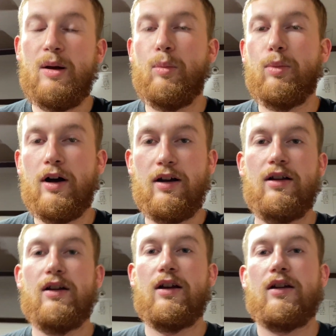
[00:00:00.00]

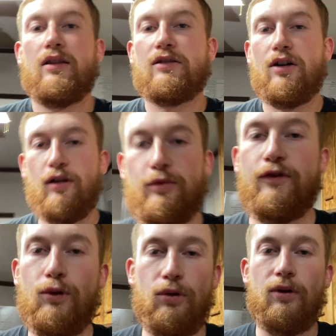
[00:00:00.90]
But the car
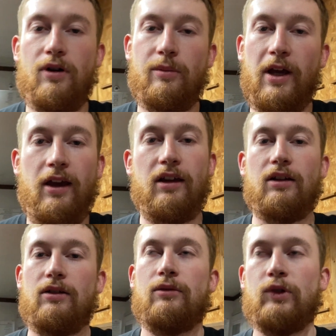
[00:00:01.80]
before made
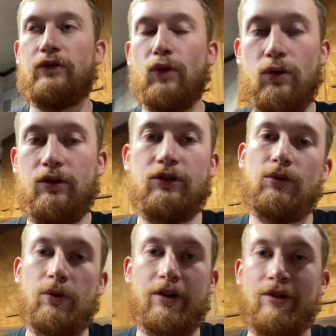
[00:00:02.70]
almost 400
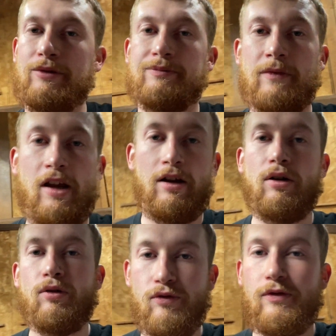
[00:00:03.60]
wheel and
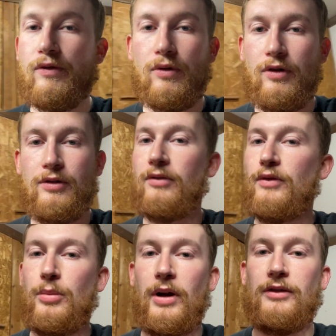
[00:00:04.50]
over 400
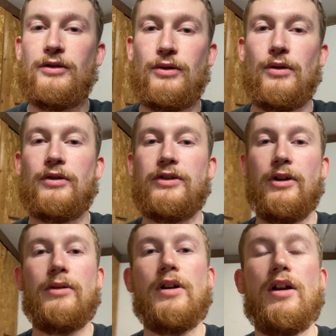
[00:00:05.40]
foot-pounds of torque.
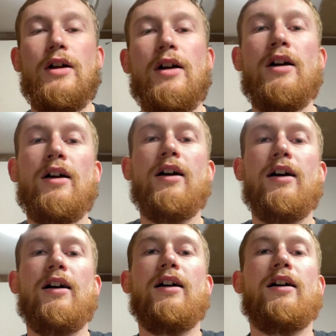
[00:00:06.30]

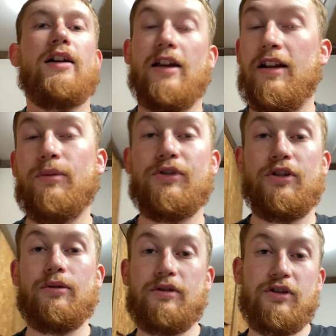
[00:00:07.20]
And it was
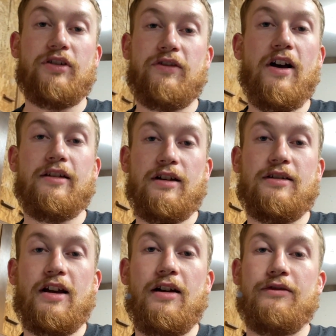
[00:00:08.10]
doing just fine like
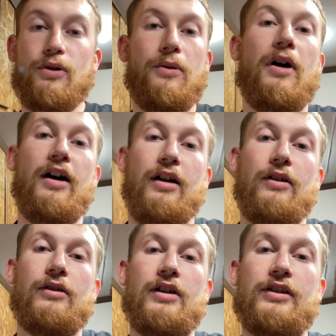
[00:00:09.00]
that for a
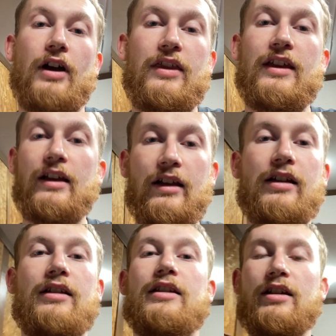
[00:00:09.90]
while. So I think
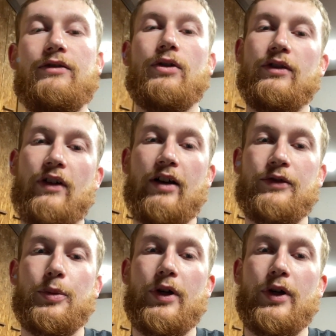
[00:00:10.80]
the T45 will be